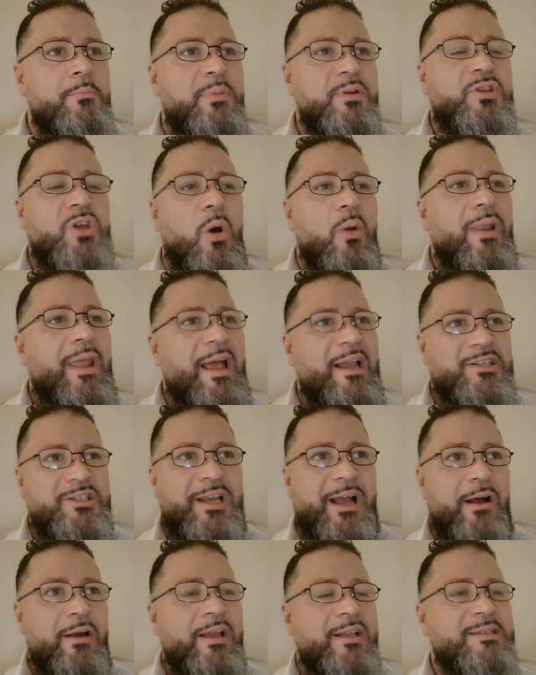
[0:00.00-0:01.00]
But don't
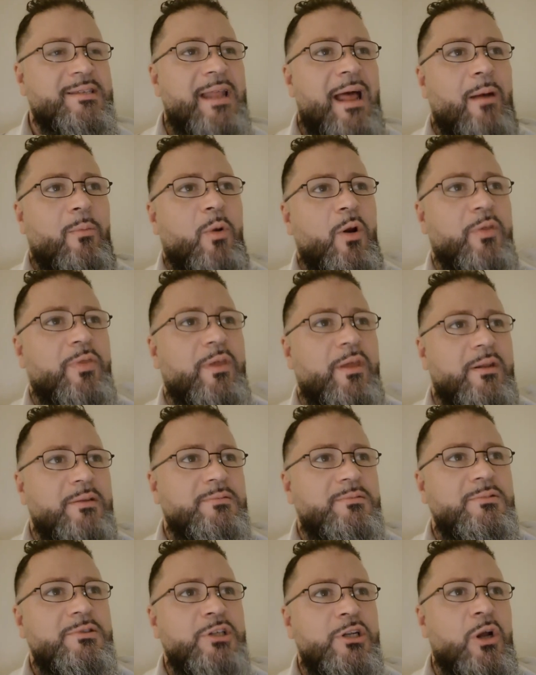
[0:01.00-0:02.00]
lash out. It's not worth it.
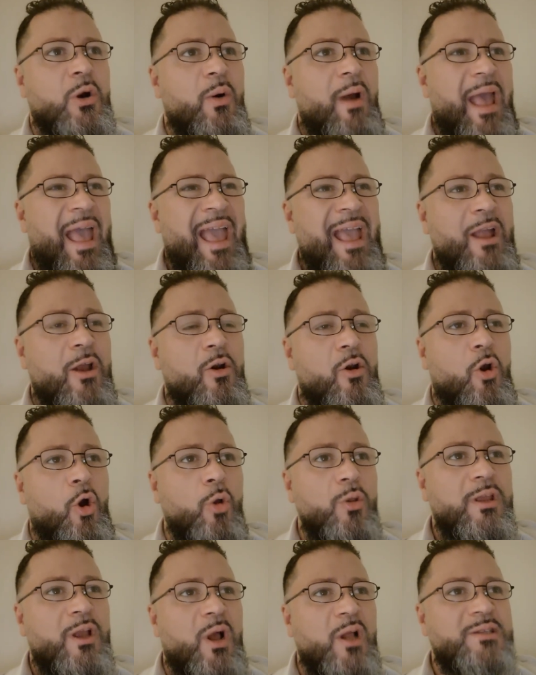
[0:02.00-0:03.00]
You know, anger,
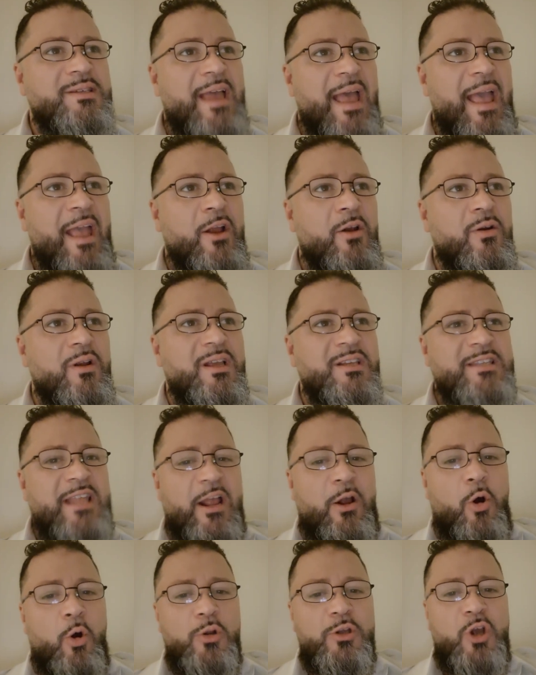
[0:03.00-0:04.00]
holding on to anger is
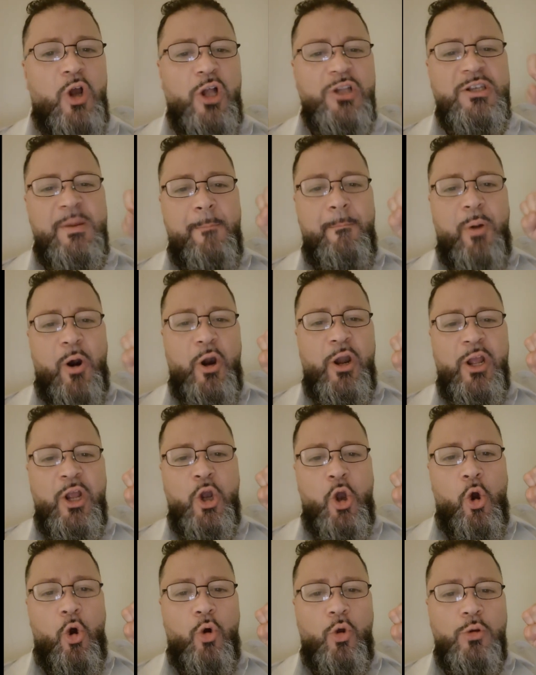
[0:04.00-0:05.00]
like holding on to
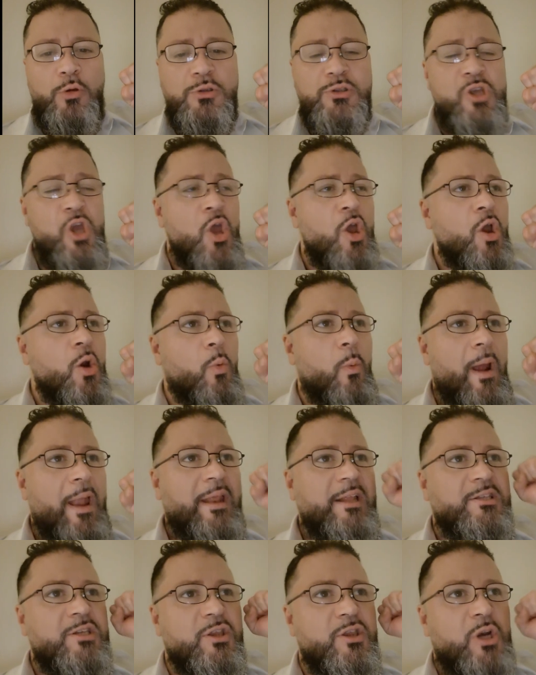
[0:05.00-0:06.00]
burning coals,
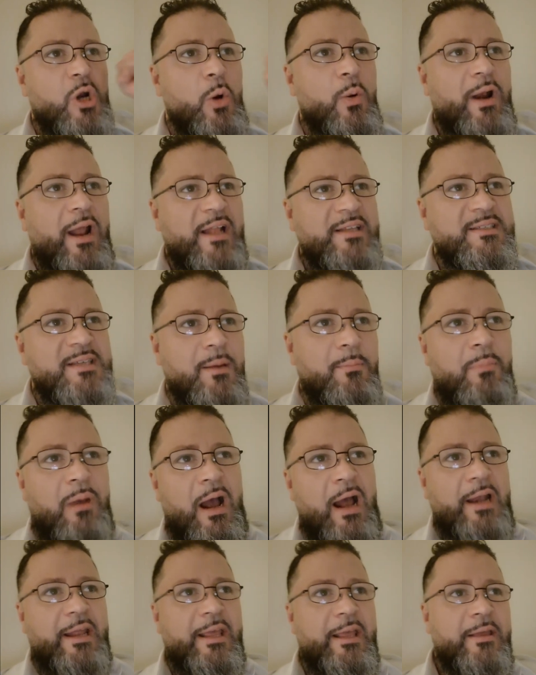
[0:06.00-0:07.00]
waiting to throw it at
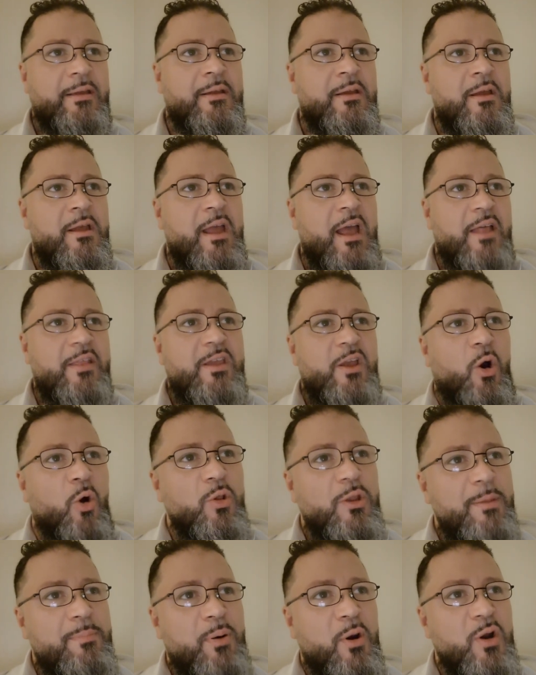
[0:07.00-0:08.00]
somebody. And the
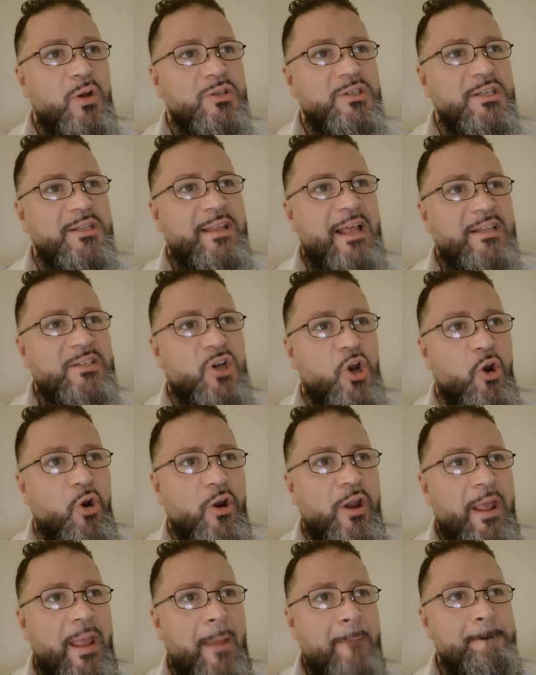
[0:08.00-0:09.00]
only person that's
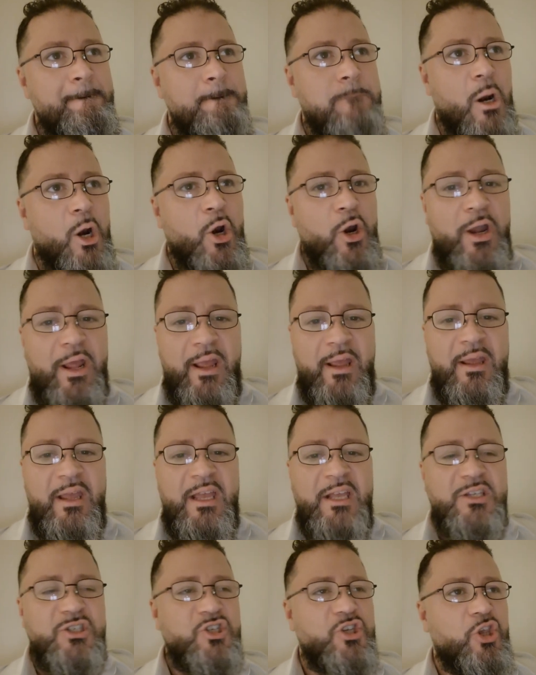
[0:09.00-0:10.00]
hurting and burning
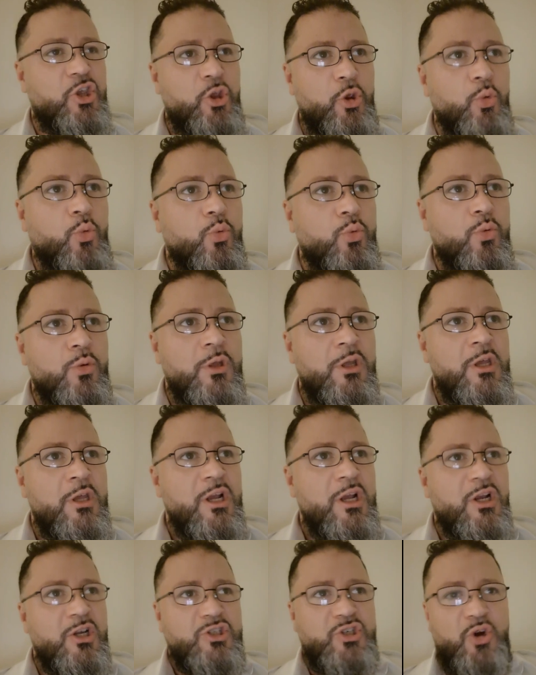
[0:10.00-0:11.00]
is you.
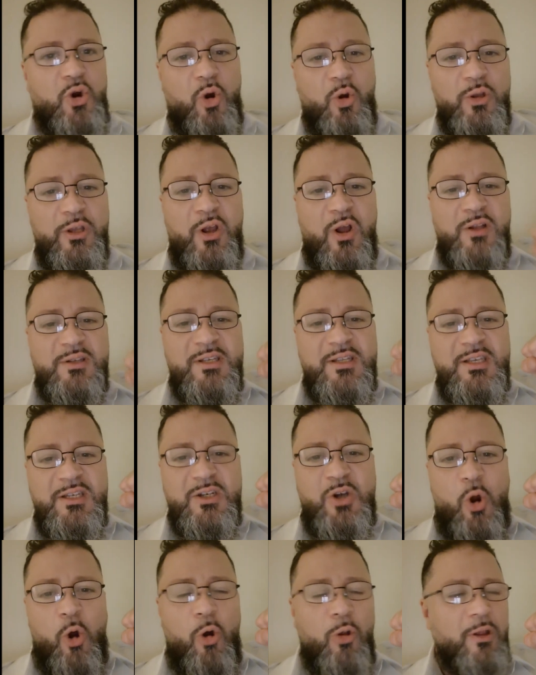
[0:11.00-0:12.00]
Because you're holding onto
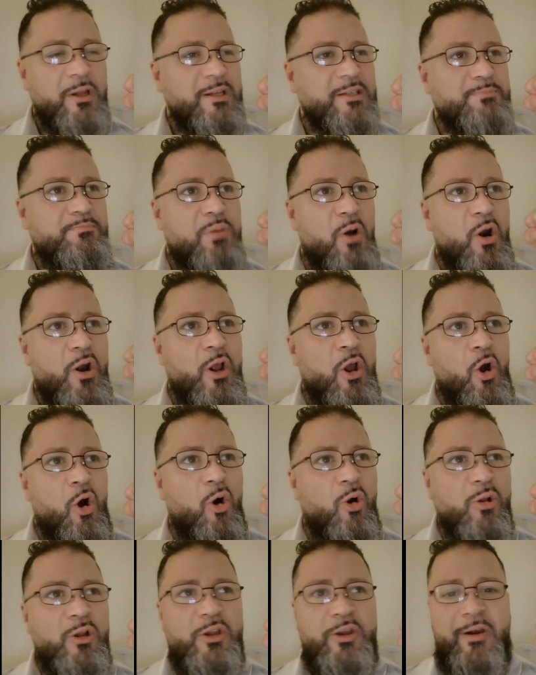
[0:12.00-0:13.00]
this coal and it's burning a
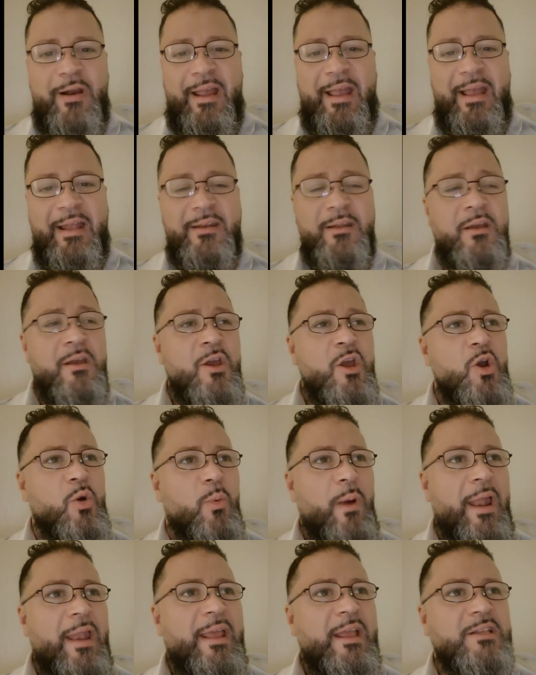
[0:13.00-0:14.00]
hole in your hand,
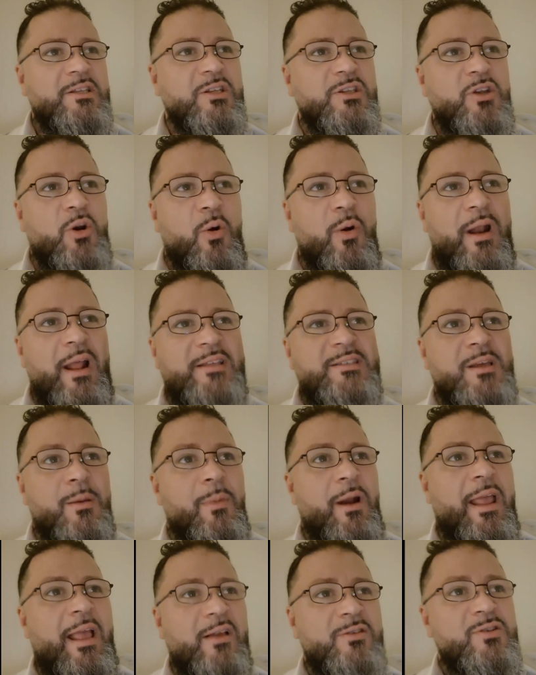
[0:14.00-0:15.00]
waiting to throw it at
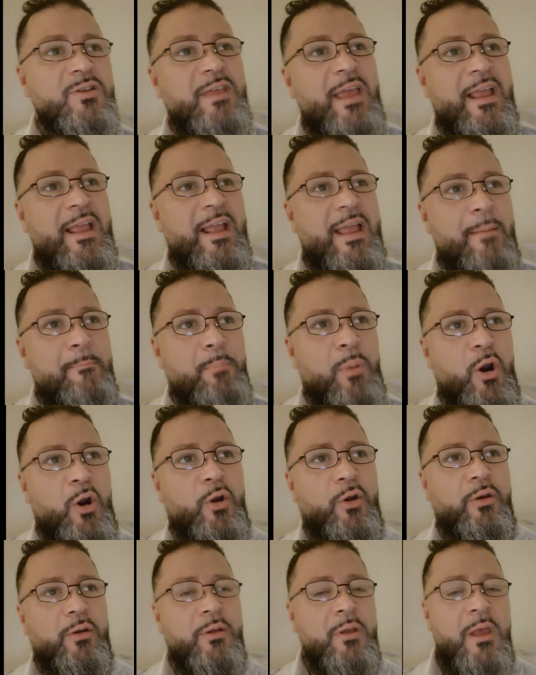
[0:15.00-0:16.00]
somebody else so they can get
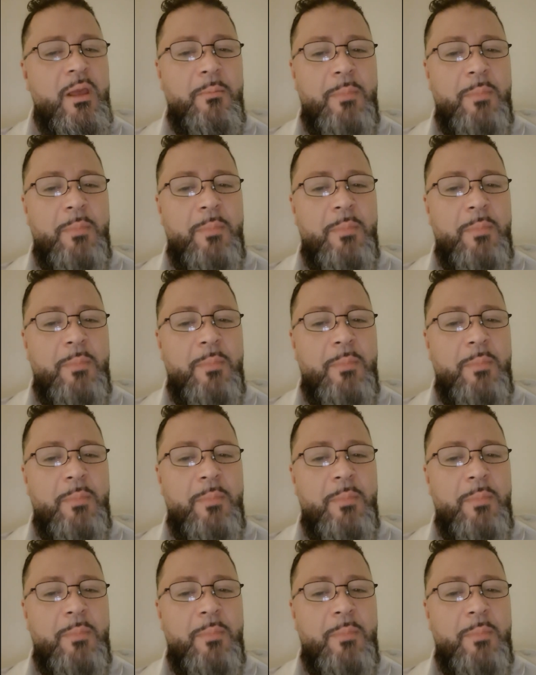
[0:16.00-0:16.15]
burned.